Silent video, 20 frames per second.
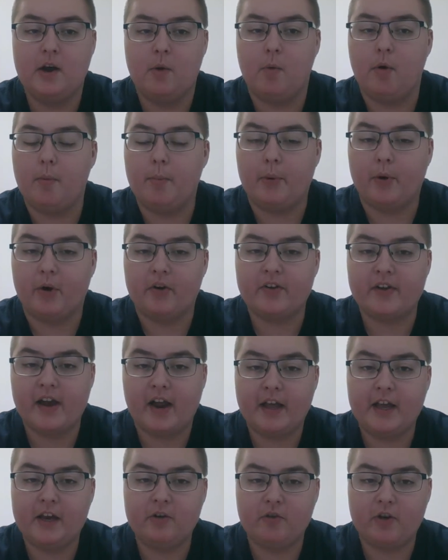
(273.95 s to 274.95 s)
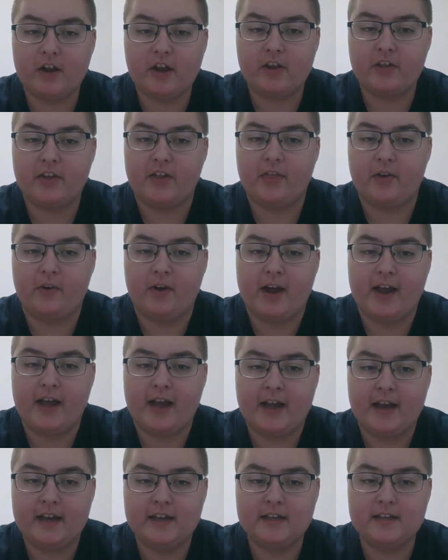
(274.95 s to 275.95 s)
what personality traits they thought I
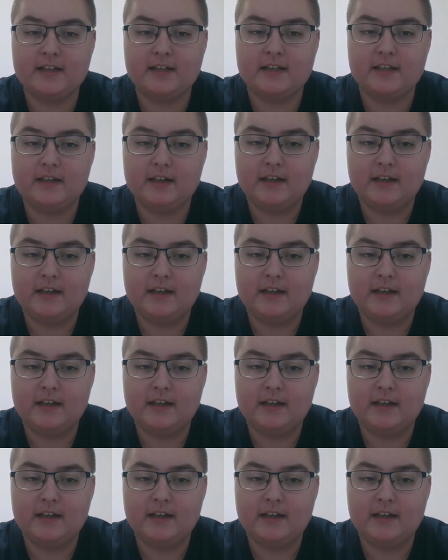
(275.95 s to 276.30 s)
had.